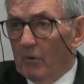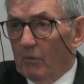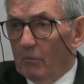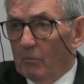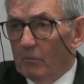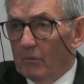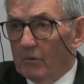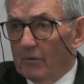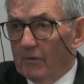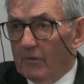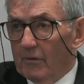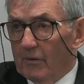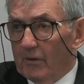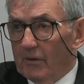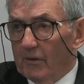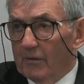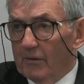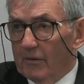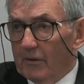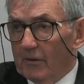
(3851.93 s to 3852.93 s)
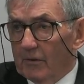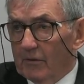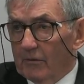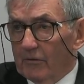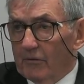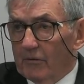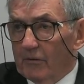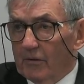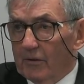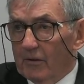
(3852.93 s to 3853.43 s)
wouldn't
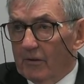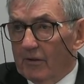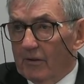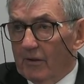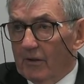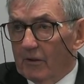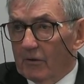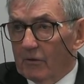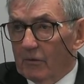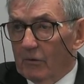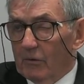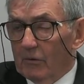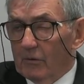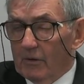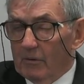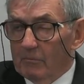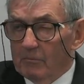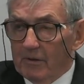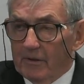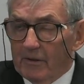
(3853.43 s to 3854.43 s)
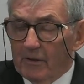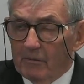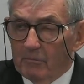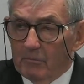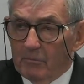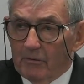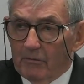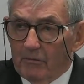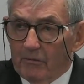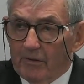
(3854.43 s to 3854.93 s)
indulge in alcohol. I mean, that would be
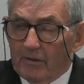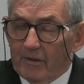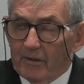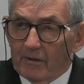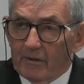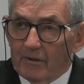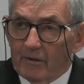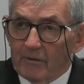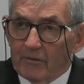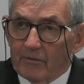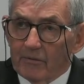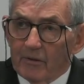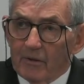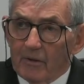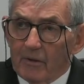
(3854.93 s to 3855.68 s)
ridiculous.